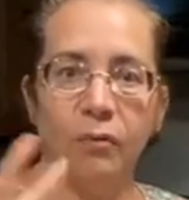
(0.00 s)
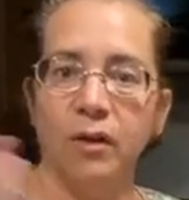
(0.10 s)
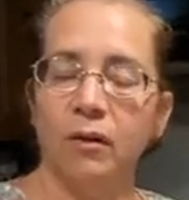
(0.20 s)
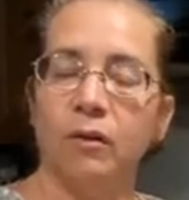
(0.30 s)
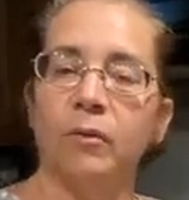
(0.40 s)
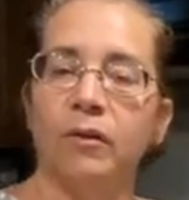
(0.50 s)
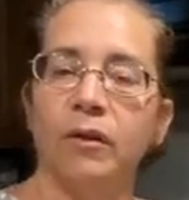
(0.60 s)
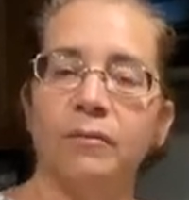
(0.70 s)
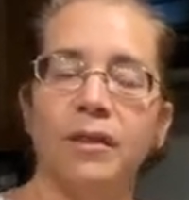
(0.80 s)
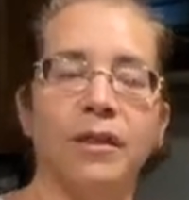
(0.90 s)
We are
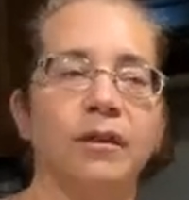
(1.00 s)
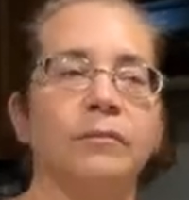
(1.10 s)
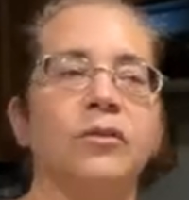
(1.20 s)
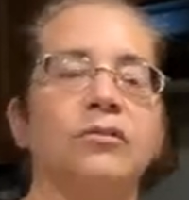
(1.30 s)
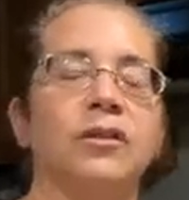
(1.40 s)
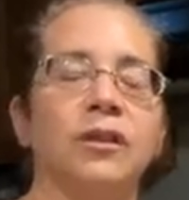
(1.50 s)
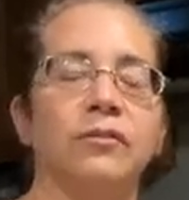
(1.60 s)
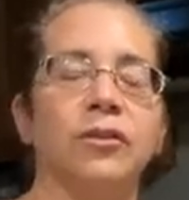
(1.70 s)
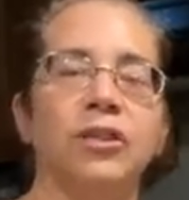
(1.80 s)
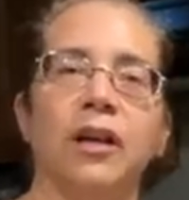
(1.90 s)
working with them to
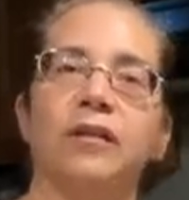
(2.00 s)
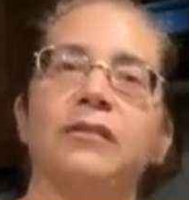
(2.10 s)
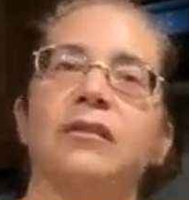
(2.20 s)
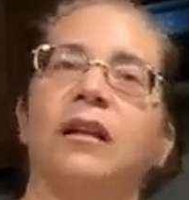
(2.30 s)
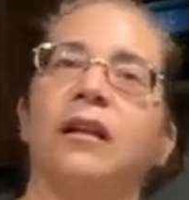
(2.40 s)
deliver shares